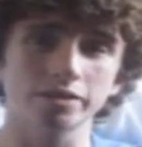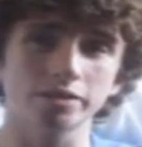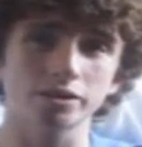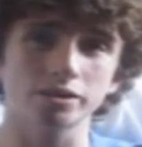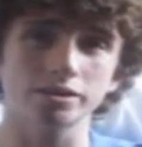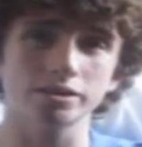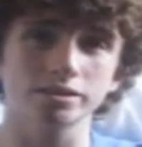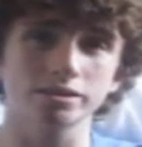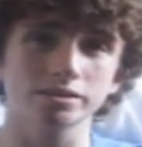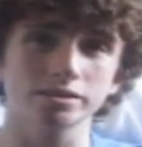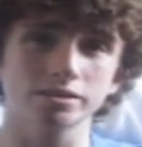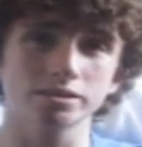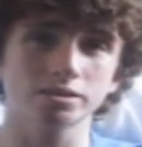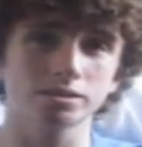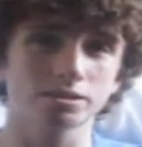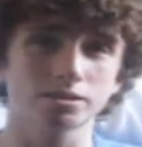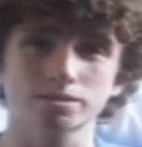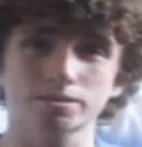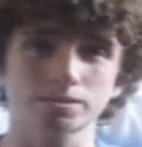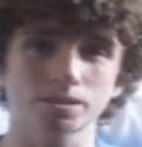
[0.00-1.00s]
There has
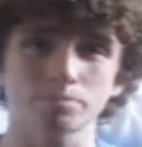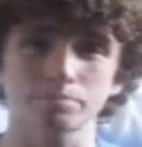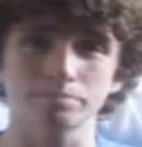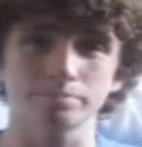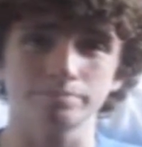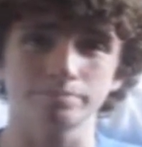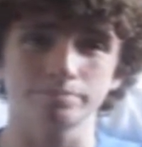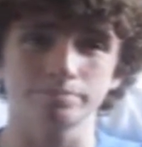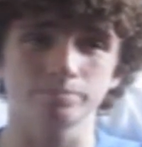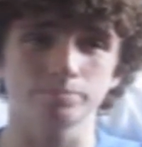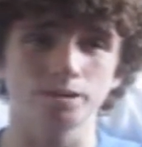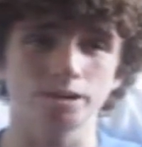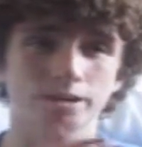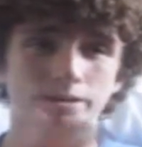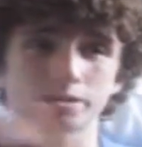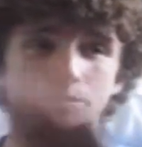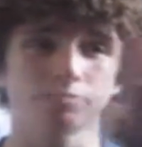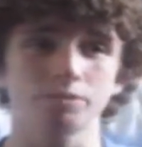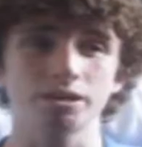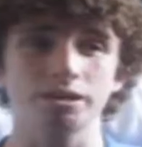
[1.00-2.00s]
just something
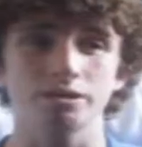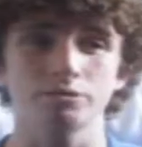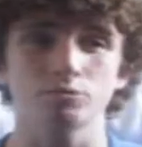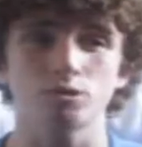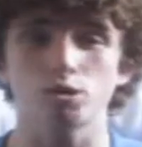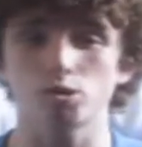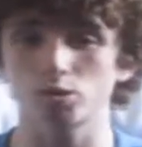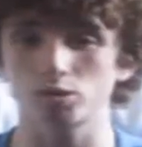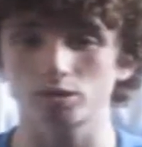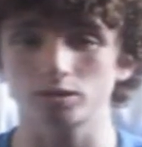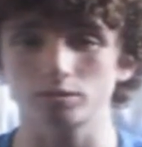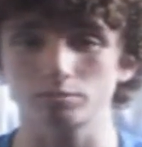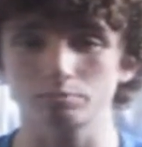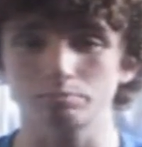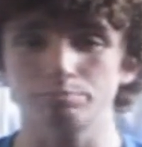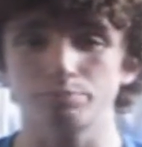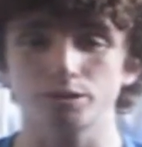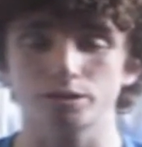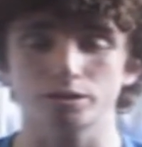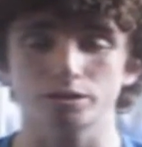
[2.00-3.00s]
went completely wrong,
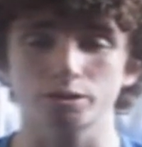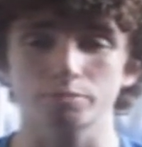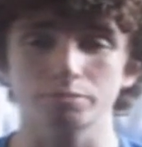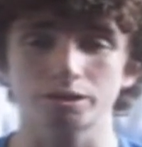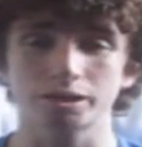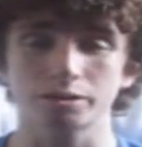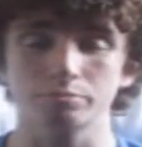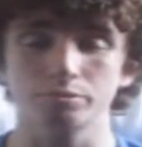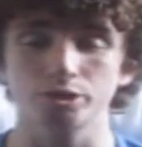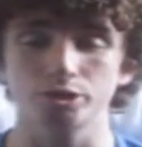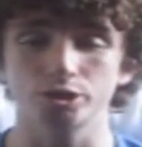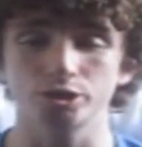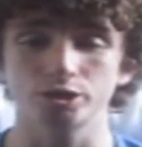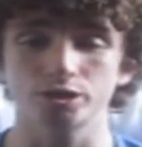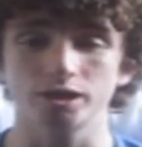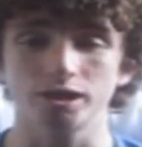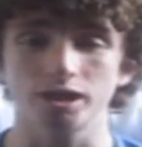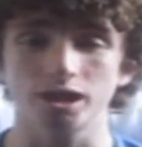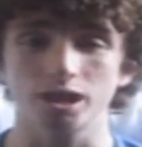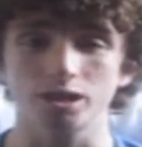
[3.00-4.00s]
buggered up my computer,
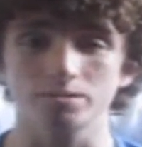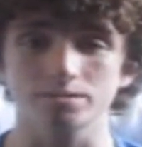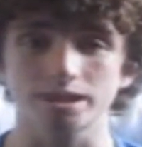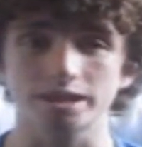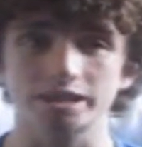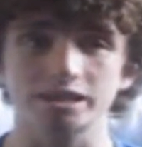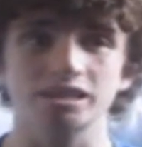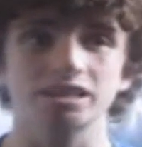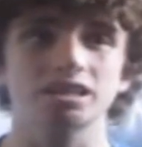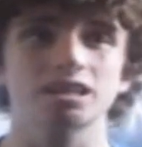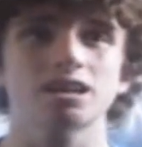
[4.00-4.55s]
and I was like,